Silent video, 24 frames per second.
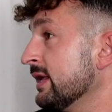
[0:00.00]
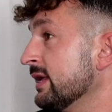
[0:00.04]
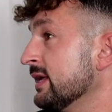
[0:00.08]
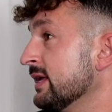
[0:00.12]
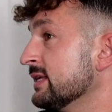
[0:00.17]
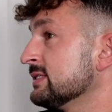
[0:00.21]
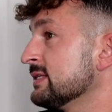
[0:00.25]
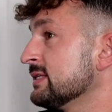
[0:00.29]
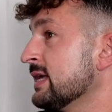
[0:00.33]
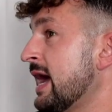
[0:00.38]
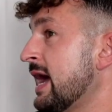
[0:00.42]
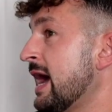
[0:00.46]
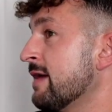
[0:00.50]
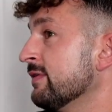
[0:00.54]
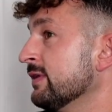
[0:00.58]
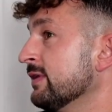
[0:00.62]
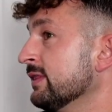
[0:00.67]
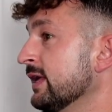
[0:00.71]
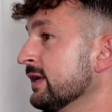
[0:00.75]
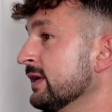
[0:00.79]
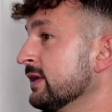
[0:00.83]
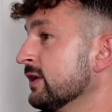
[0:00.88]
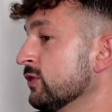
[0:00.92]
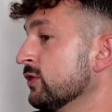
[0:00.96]
it's having
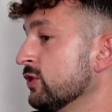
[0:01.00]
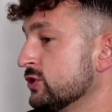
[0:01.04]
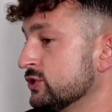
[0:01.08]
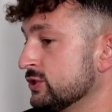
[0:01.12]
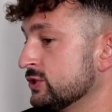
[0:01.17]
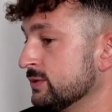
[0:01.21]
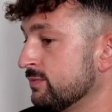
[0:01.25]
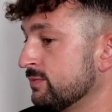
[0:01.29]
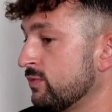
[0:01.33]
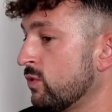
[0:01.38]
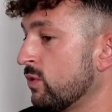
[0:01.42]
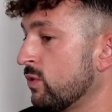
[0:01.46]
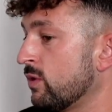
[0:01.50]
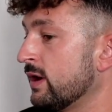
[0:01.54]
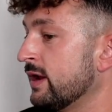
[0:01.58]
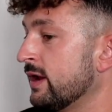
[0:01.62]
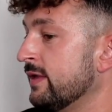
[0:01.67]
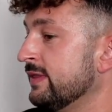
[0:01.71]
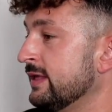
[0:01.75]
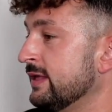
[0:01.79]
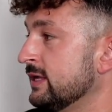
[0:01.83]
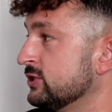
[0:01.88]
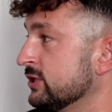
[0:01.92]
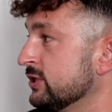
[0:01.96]
like the support and
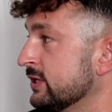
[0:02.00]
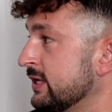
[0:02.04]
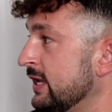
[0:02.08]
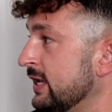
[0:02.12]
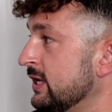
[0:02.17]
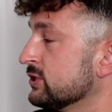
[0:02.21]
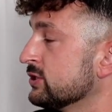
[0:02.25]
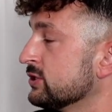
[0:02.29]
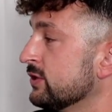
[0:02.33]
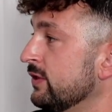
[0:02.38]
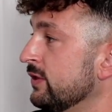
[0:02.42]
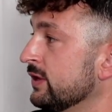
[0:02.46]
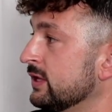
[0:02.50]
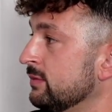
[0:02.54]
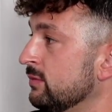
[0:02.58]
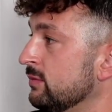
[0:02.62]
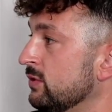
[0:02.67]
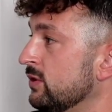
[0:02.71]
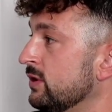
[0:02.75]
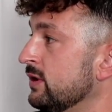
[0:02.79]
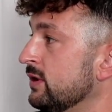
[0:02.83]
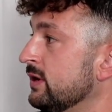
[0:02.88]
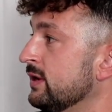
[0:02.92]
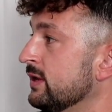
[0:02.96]
the education, the
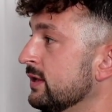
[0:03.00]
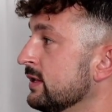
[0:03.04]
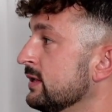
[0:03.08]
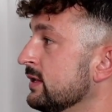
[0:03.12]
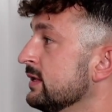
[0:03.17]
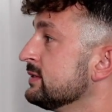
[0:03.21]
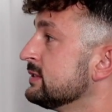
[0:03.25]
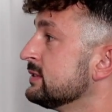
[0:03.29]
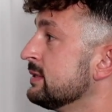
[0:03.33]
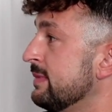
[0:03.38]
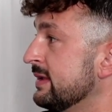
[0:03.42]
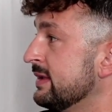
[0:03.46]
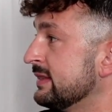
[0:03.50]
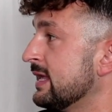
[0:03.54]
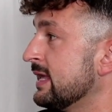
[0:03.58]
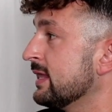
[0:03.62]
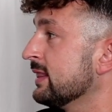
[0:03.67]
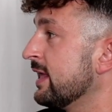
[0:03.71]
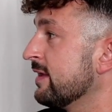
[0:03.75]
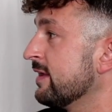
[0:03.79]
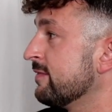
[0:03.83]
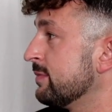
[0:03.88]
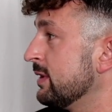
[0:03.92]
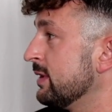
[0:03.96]
community to make that
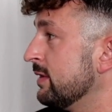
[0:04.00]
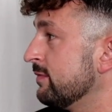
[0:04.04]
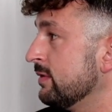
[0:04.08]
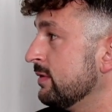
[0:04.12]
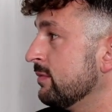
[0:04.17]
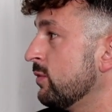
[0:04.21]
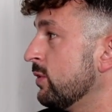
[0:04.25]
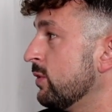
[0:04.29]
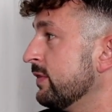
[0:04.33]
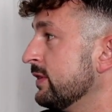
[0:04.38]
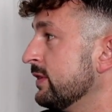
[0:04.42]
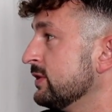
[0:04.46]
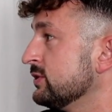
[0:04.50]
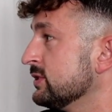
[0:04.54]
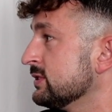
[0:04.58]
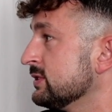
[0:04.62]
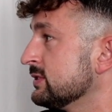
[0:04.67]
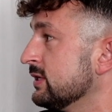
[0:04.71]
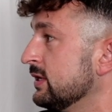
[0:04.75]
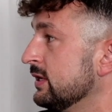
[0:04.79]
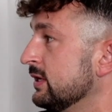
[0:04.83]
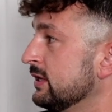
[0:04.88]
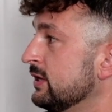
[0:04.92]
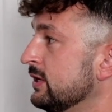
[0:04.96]
life pivot more than just
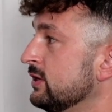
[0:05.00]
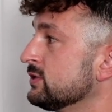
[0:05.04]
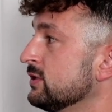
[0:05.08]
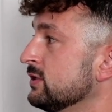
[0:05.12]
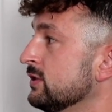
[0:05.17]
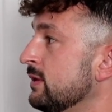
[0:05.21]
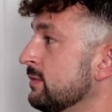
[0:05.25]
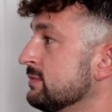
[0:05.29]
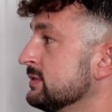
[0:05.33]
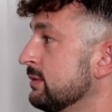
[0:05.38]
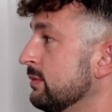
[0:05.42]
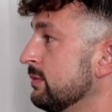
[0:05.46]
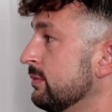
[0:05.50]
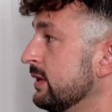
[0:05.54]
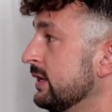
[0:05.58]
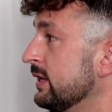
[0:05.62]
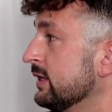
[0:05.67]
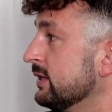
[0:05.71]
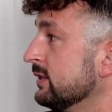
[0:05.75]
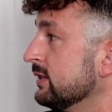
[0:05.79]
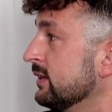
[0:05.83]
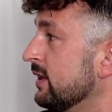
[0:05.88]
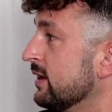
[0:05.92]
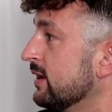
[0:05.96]
here's a lump sum of money,
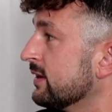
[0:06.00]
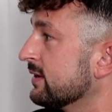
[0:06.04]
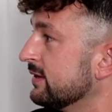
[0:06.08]
good luck,